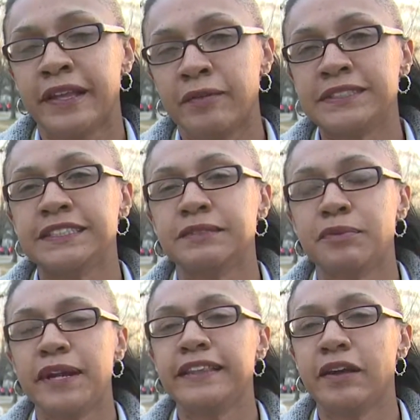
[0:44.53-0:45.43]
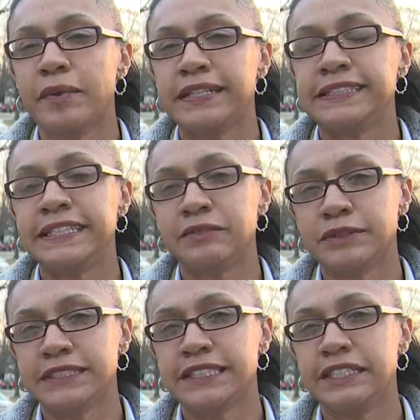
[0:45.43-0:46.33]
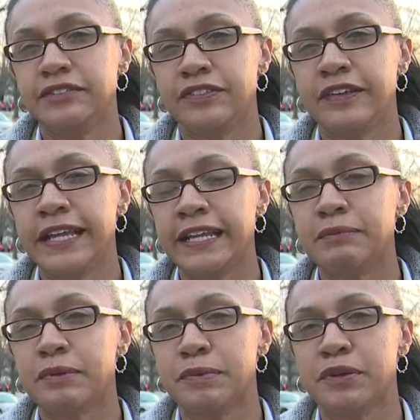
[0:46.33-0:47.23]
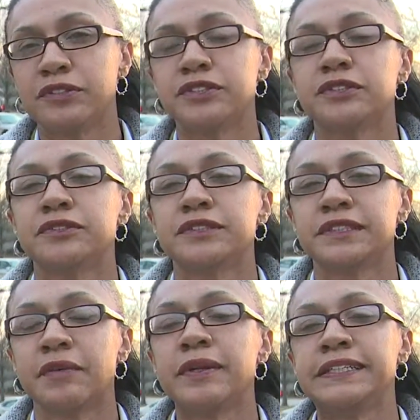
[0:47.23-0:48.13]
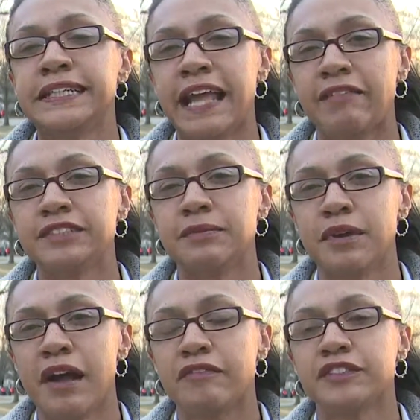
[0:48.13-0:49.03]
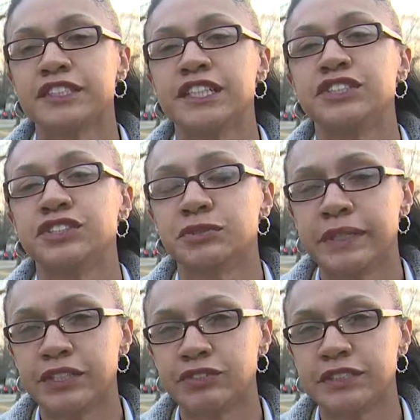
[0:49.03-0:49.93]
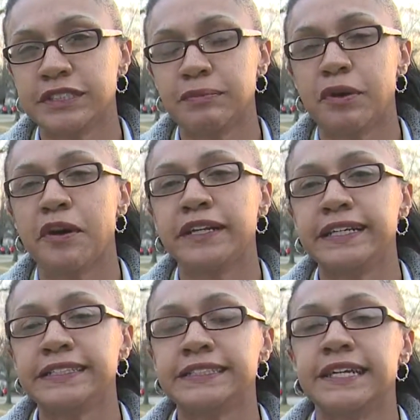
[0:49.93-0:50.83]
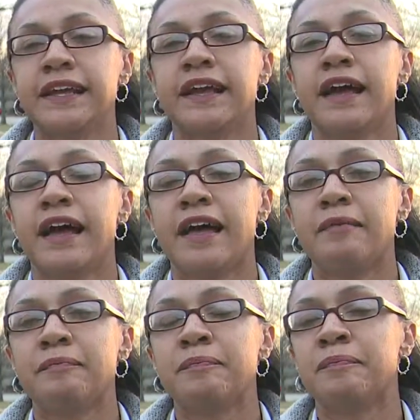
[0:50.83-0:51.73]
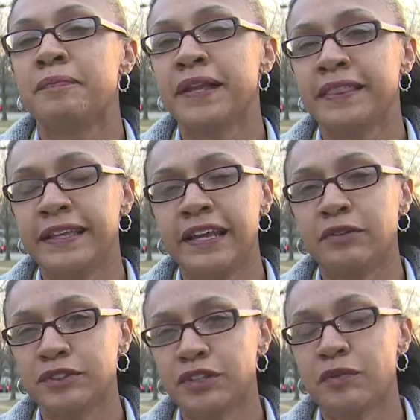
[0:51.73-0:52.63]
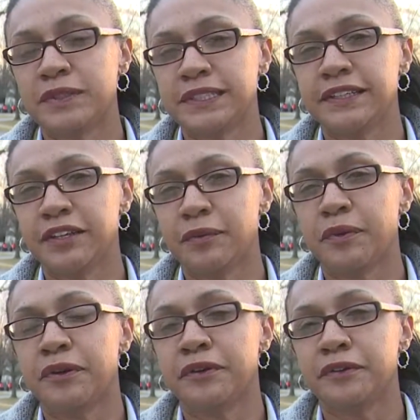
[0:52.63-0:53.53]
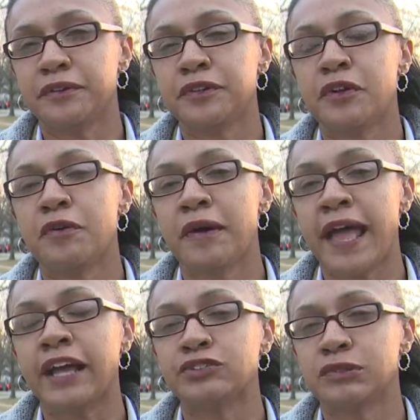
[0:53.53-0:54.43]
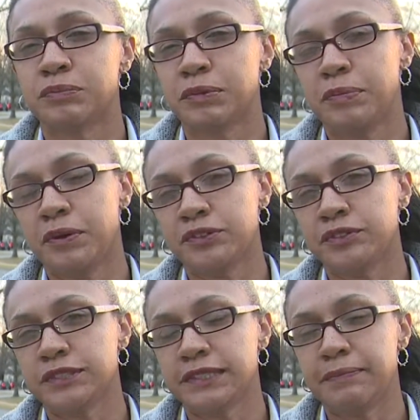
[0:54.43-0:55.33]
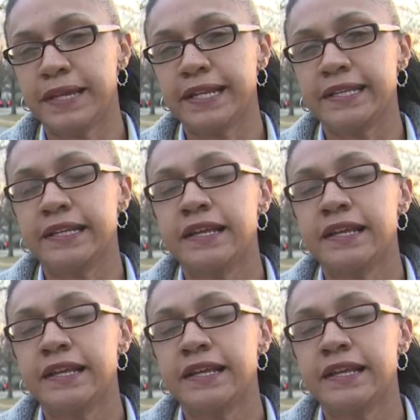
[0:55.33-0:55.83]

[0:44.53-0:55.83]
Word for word: it was disappointing that we didn't receive any proposals. Uh, we did have some conversations with interested parties, um, but the end result was that there were no actual proposals submitted.